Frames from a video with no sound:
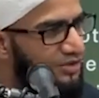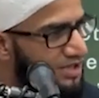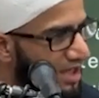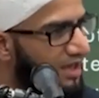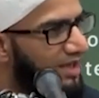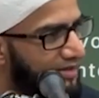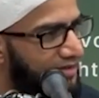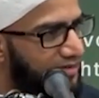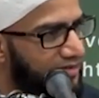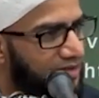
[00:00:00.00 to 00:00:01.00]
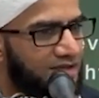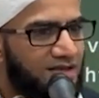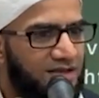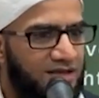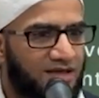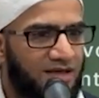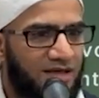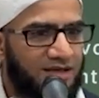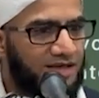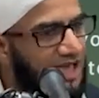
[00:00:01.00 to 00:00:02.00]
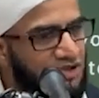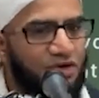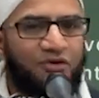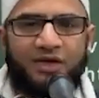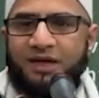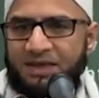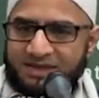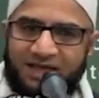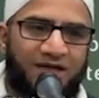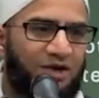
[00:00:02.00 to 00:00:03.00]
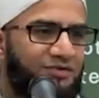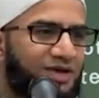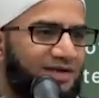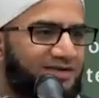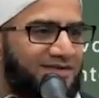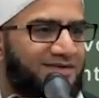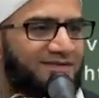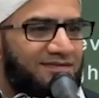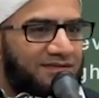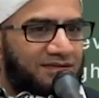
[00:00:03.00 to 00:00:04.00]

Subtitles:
return, that's not real maintaining of ties.